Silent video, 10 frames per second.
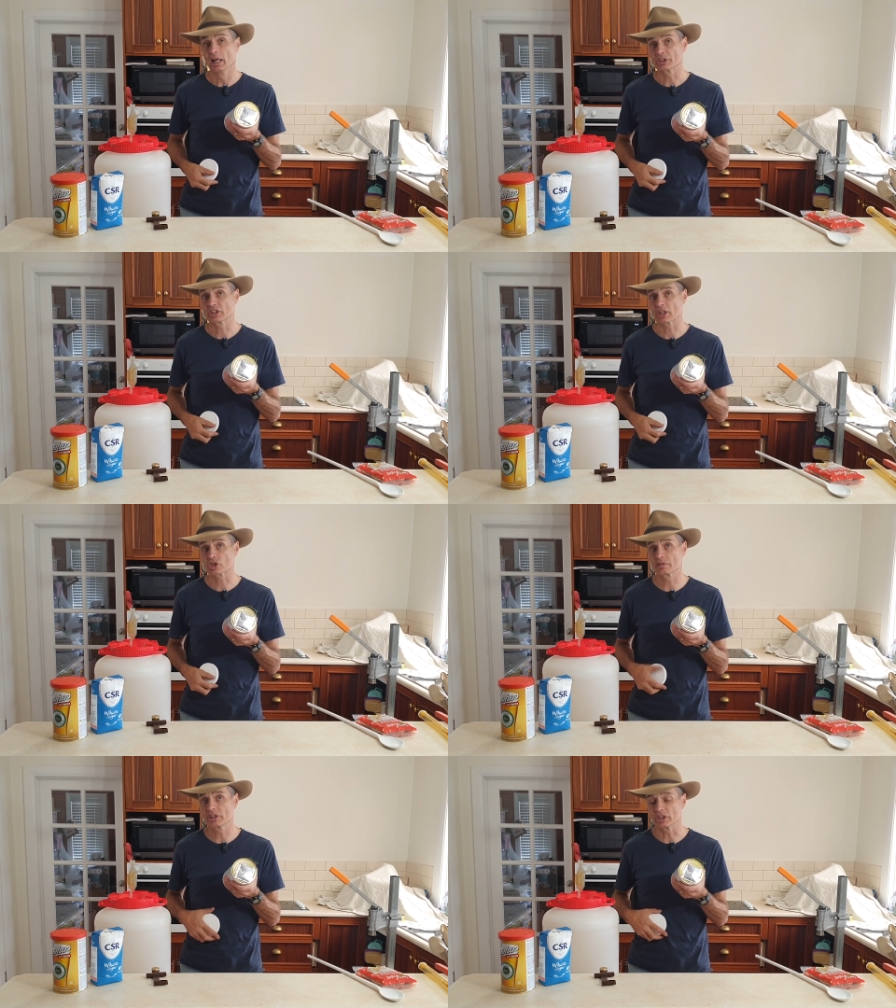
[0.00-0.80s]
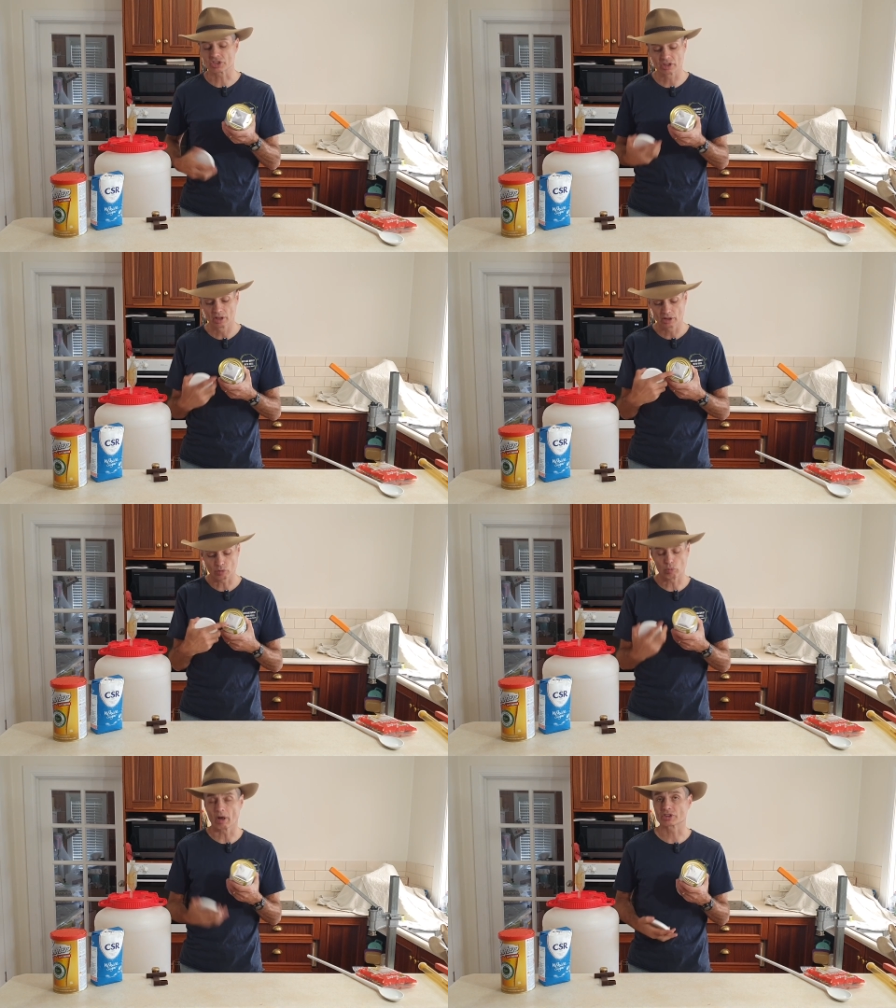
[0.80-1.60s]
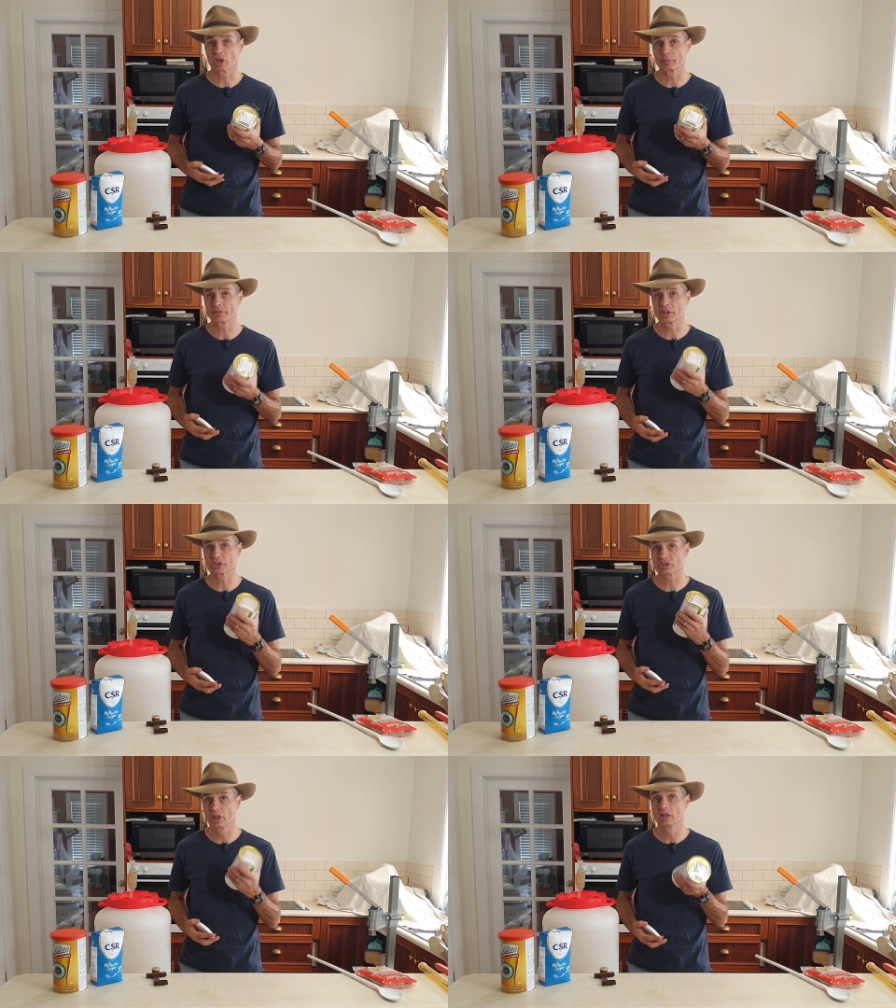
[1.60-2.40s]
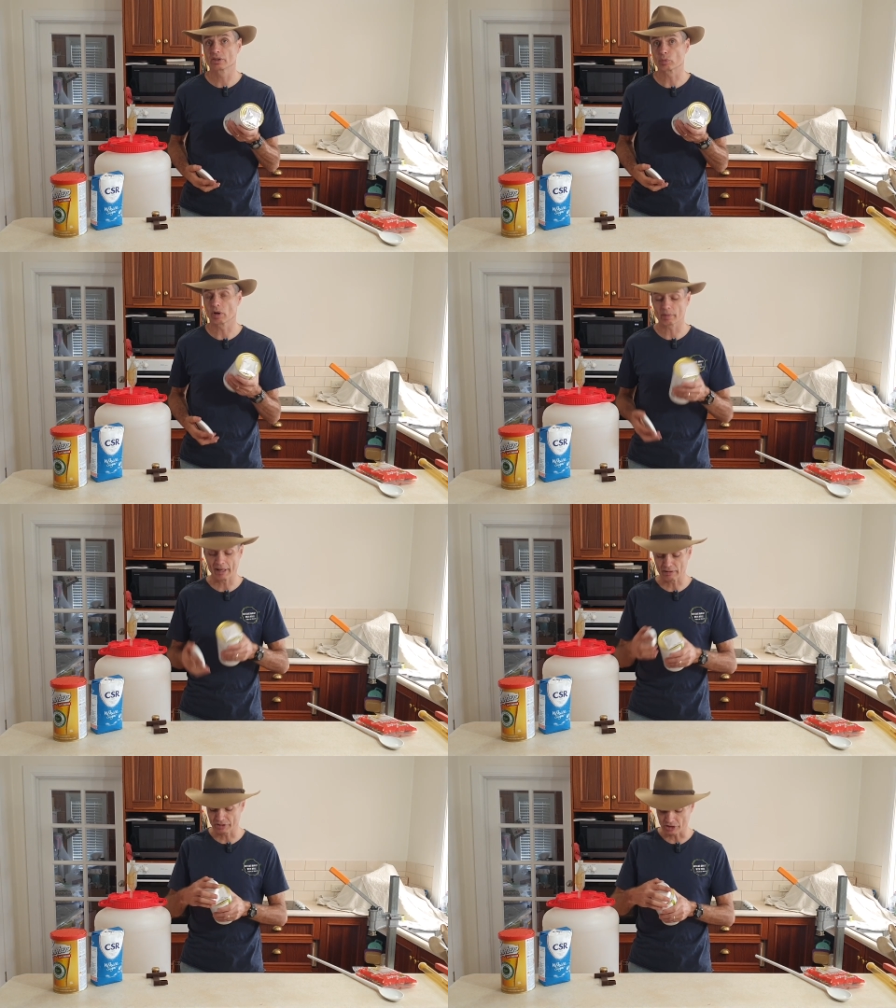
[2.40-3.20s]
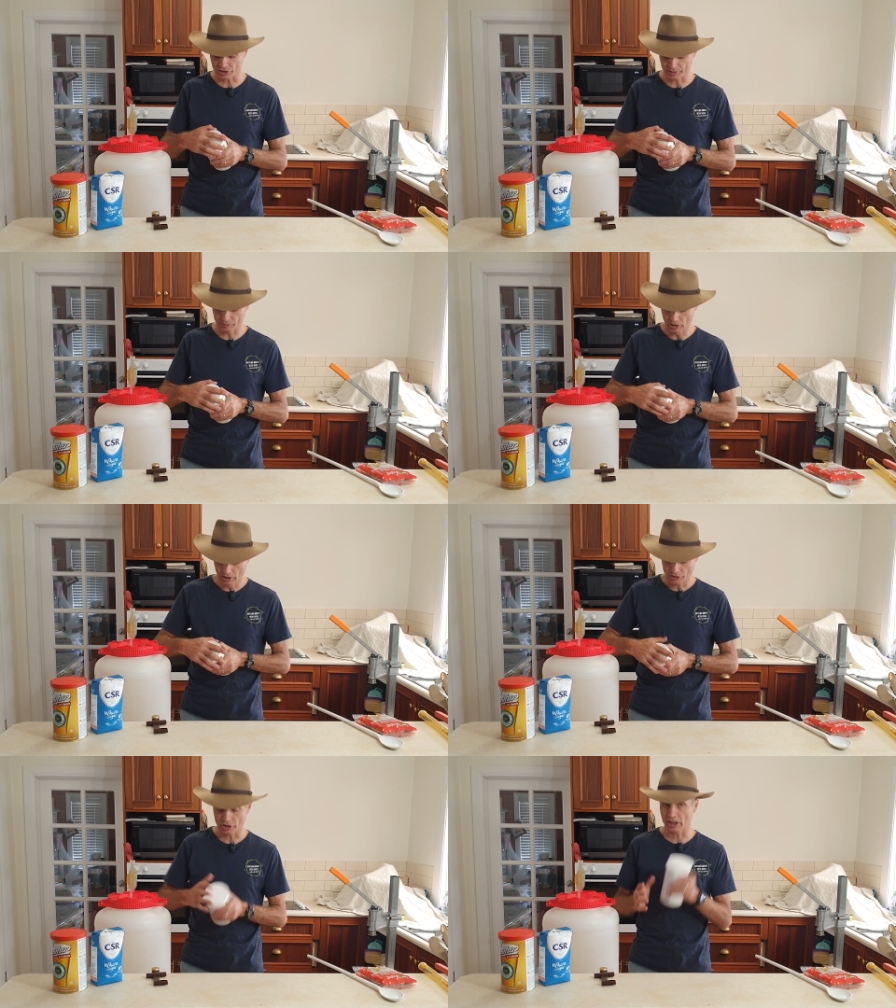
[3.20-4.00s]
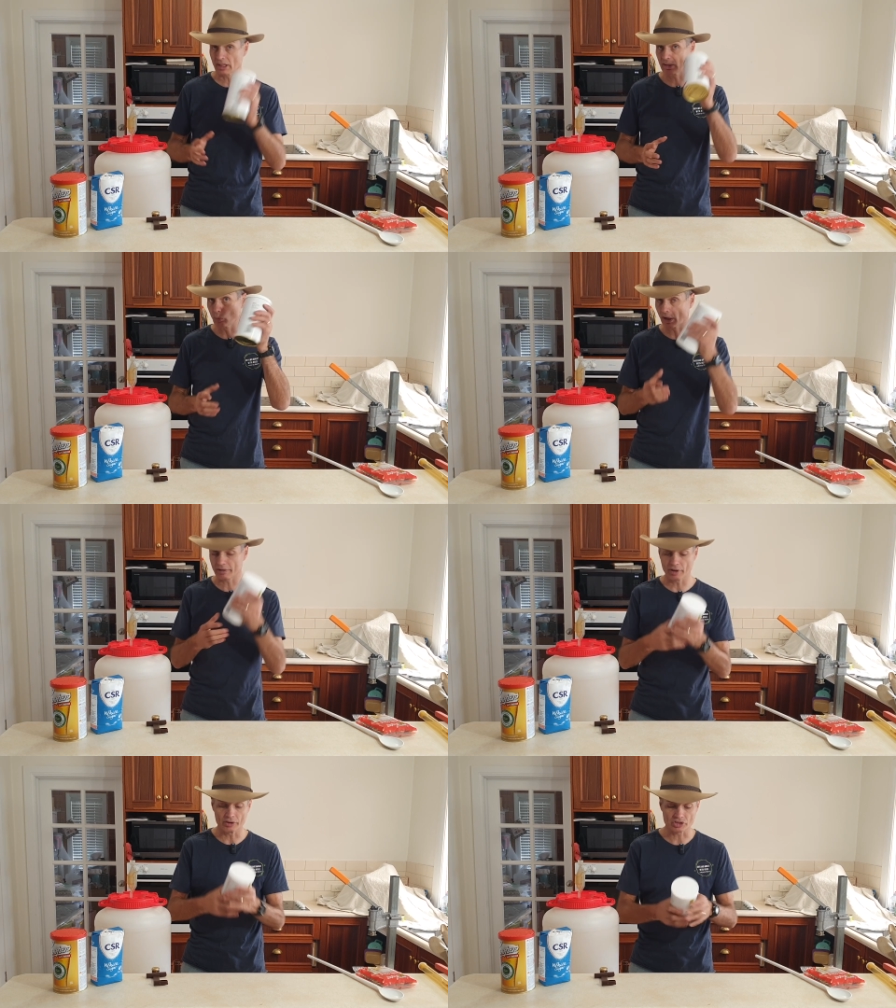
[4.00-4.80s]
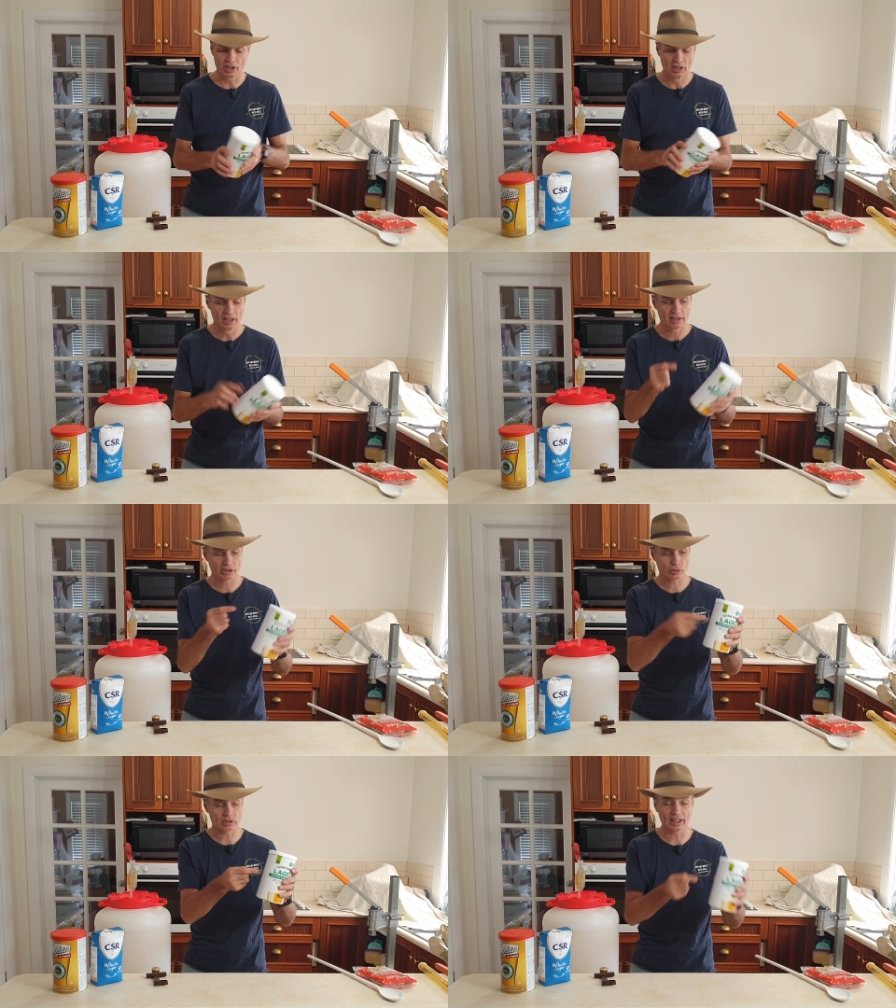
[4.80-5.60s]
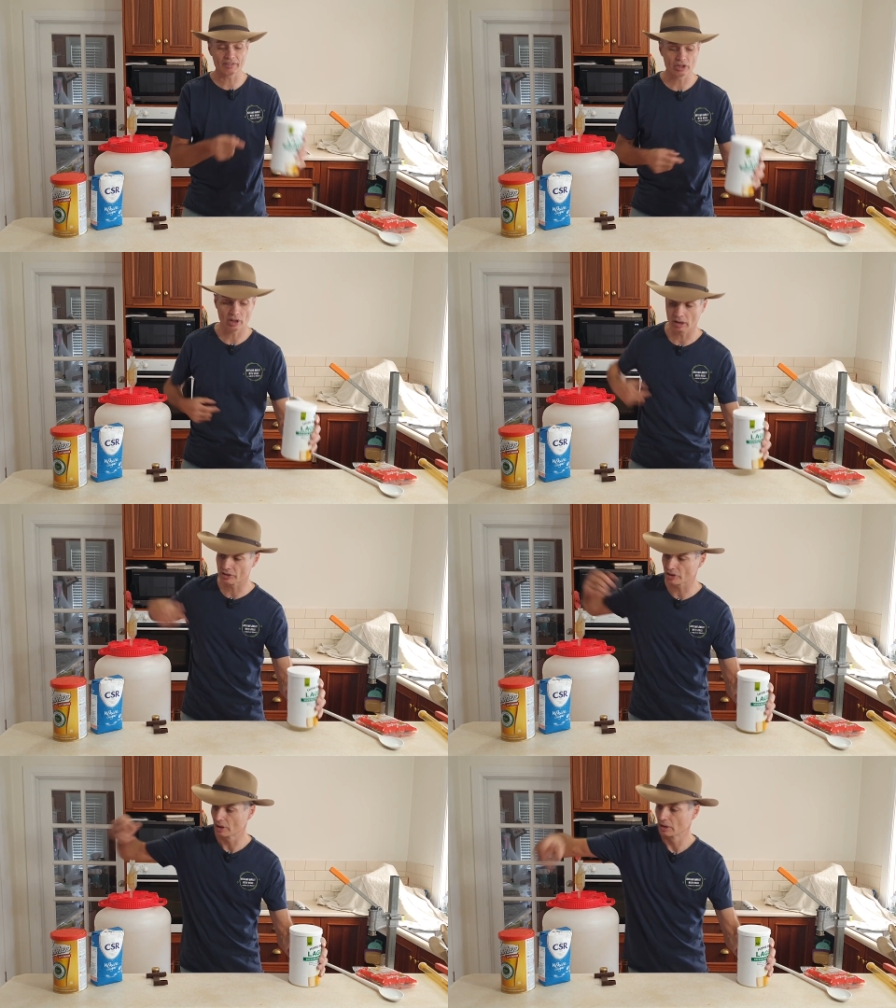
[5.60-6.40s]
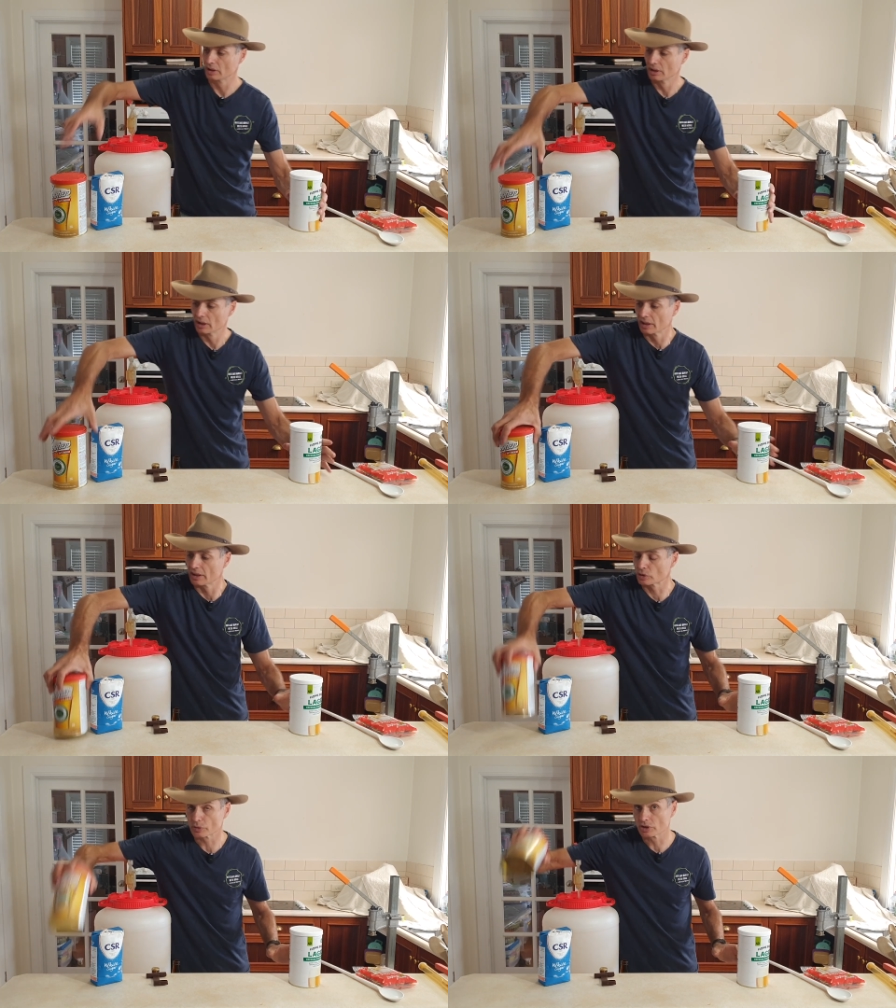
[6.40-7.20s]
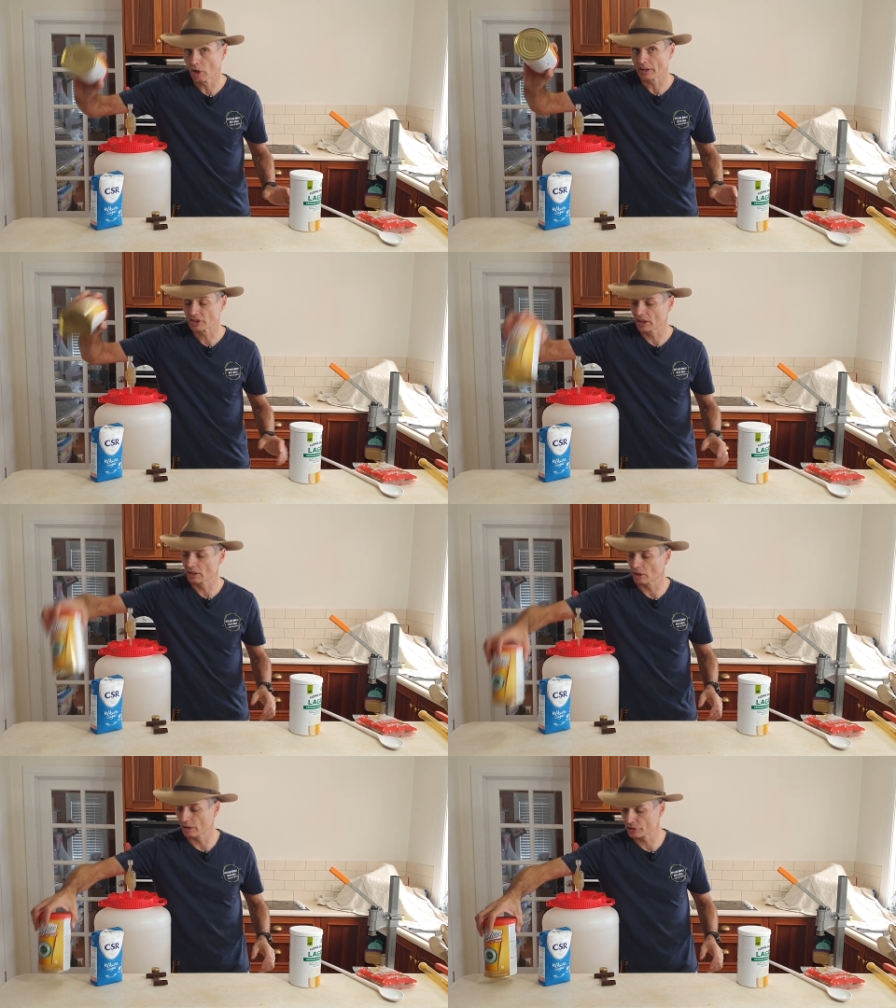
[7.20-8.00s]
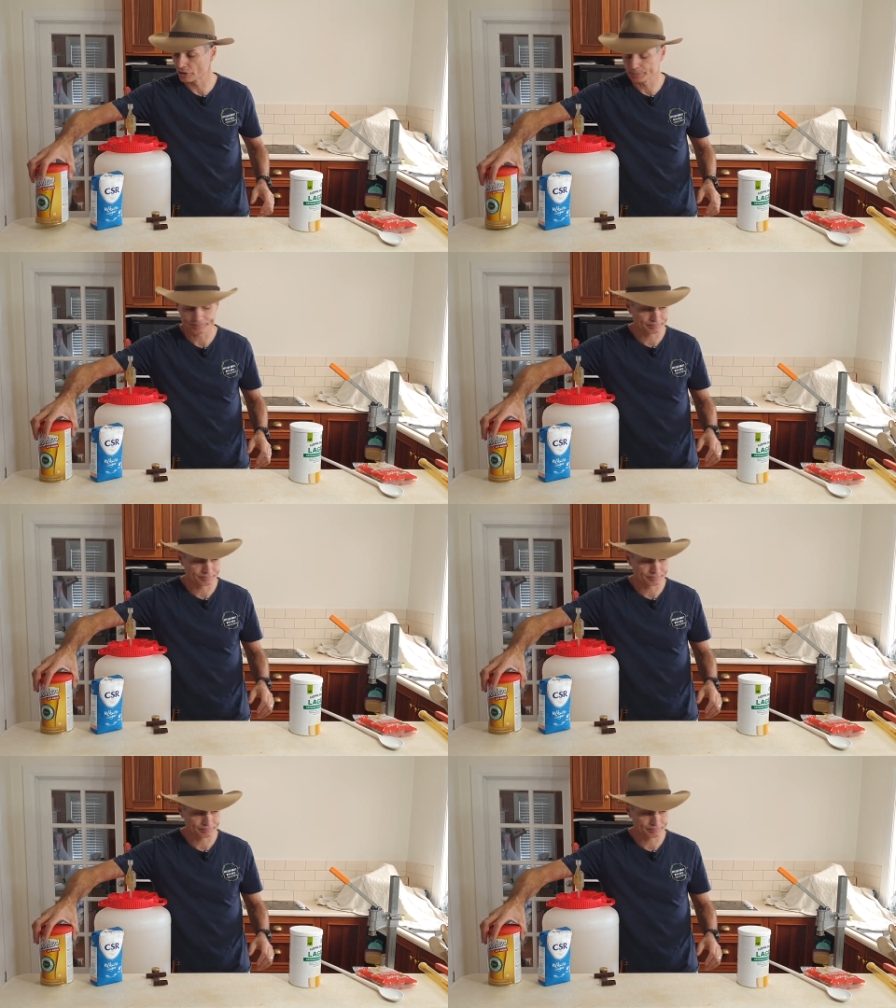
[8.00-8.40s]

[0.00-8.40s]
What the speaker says: a sachet of yeast. The right type of yeast, the right amount of yeast. So you're gonna need one of those. This was $11, this was $19.